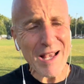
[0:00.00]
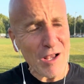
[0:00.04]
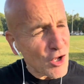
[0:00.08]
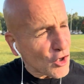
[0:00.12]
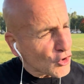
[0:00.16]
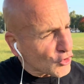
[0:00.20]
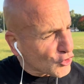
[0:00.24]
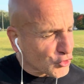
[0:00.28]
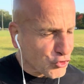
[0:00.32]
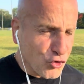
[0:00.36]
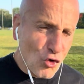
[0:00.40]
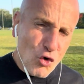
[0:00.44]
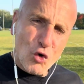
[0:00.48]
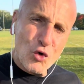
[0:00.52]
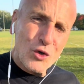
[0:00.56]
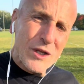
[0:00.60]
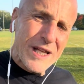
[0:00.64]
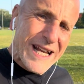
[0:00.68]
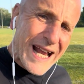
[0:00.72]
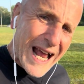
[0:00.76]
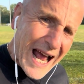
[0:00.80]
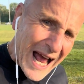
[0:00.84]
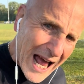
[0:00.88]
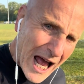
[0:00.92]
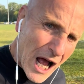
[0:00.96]

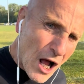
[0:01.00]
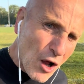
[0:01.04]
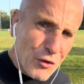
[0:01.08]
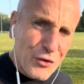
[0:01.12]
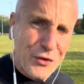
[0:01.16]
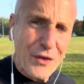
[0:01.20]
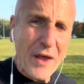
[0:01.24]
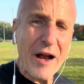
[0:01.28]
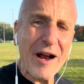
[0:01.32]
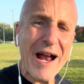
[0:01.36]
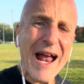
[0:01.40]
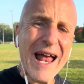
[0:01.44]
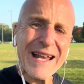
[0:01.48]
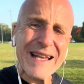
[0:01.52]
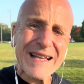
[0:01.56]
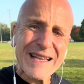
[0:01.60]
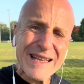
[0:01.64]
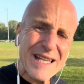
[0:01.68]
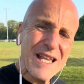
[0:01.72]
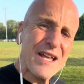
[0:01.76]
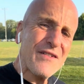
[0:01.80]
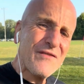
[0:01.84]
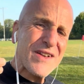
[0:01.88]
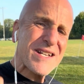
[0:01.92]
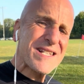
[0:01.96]
truly out there, and
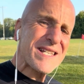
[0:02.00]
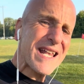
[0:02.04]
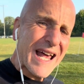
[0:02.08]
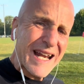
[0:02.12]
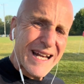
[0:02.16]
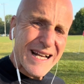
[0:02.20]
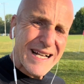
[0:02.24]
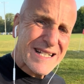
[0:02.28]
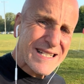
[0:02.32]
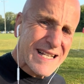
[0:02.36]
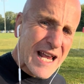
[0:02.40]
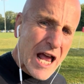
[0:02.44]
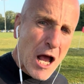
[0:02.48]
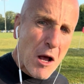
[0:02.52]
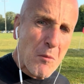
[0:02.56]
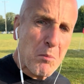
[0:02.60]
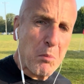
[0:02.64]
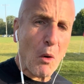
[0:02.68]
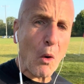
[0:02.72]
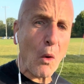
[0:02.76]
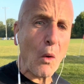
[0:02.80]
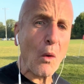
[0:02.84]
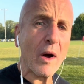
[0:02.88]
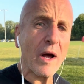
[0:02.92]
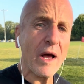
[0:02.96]
live as that
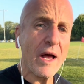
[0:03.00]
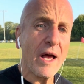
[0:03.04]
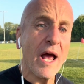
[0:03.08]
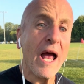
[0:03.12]
example.